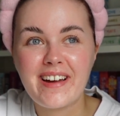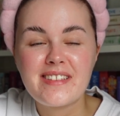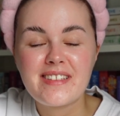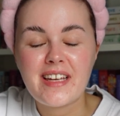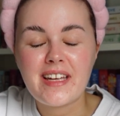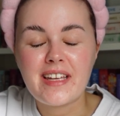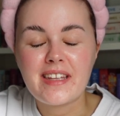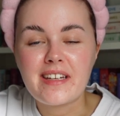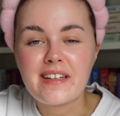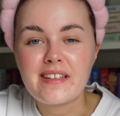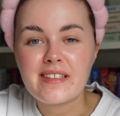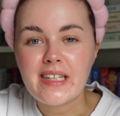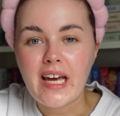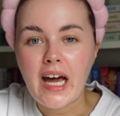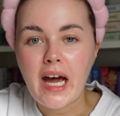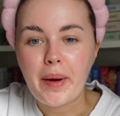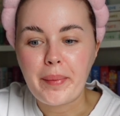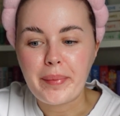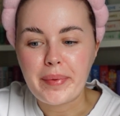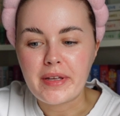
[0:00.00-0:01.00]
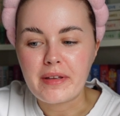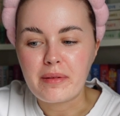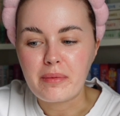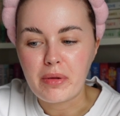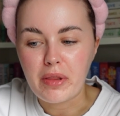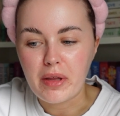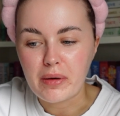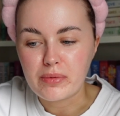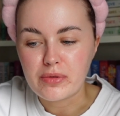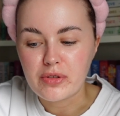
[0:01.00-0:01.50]
saying that he's happy
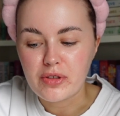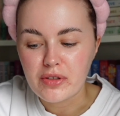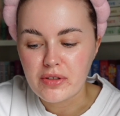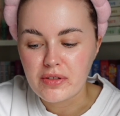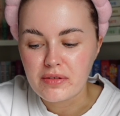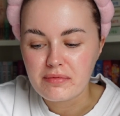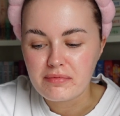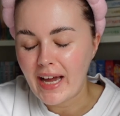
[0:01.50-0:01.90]
without her,